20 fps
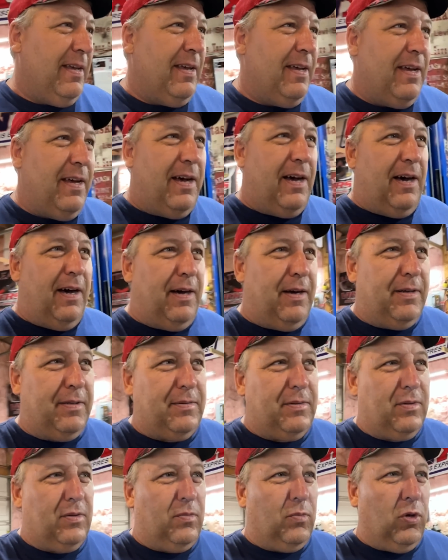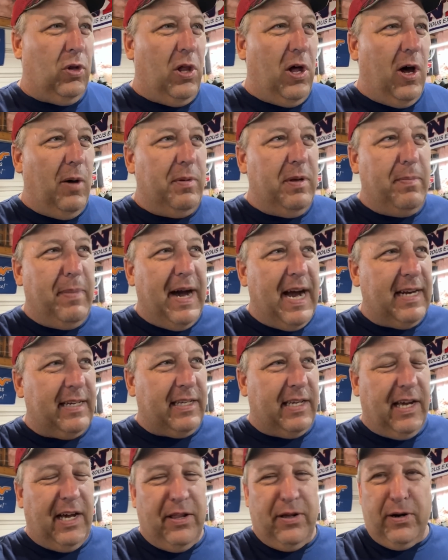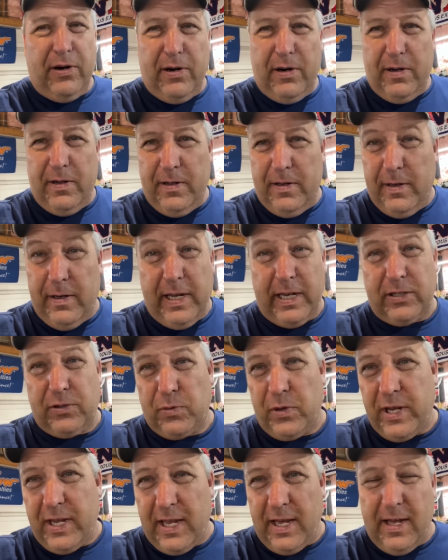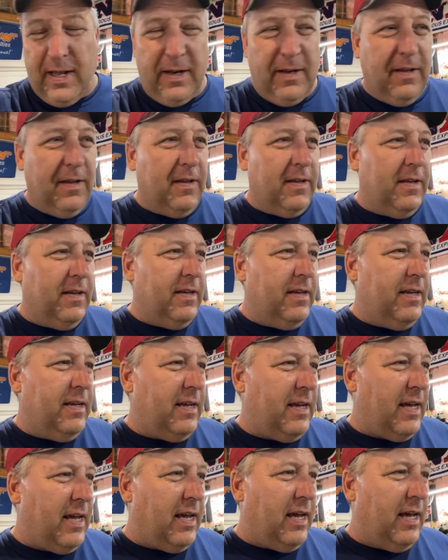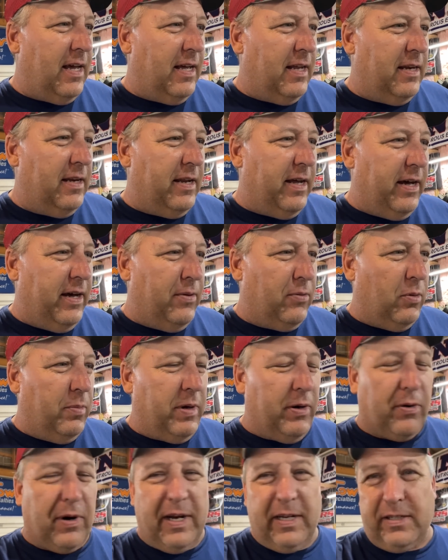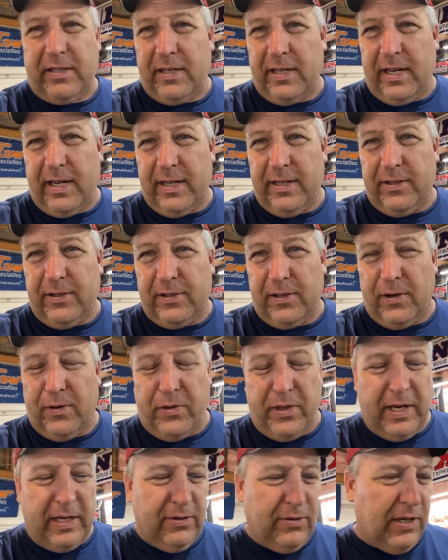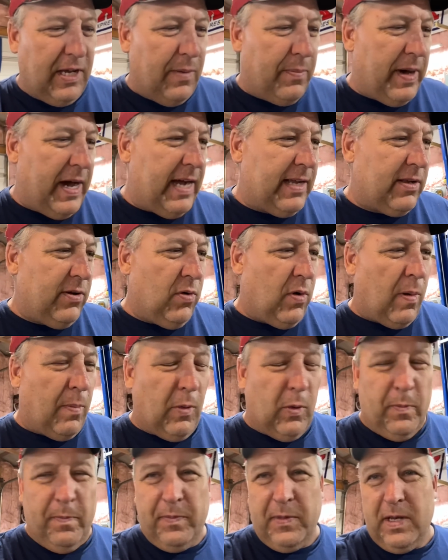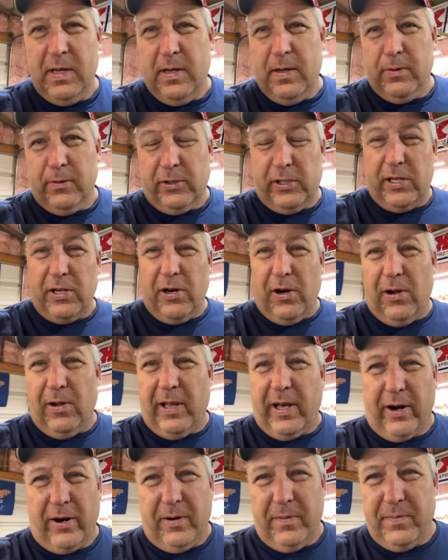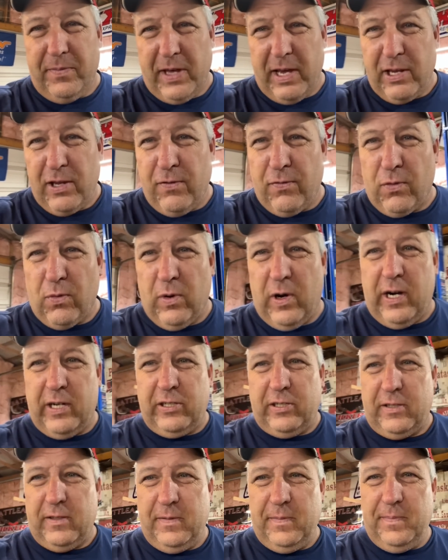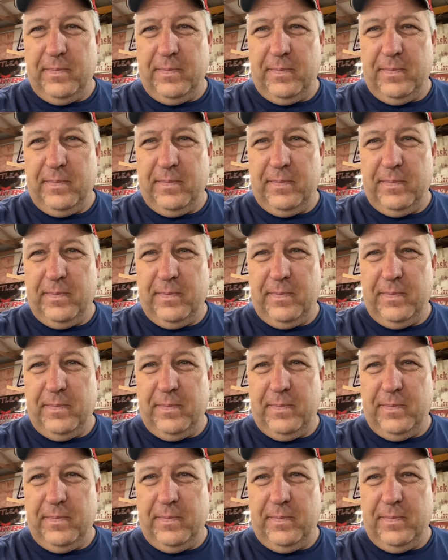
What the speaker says: we'll all be back together next weekend, and we'll be racing again. So things will get back to normal. See y'all later. Thank you for watching.